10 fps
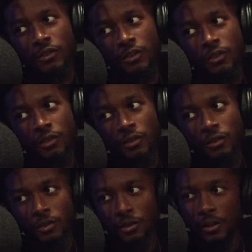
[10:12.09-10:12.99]

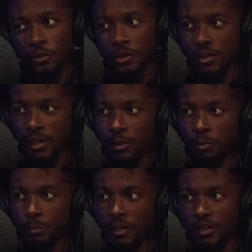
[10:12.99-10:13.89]
You know, it's the
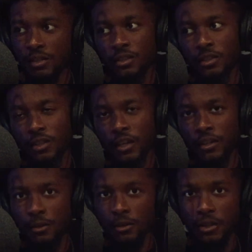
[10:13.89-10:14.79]
same with business. It's
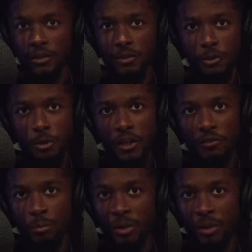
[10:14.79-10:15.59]
like, okay, you have a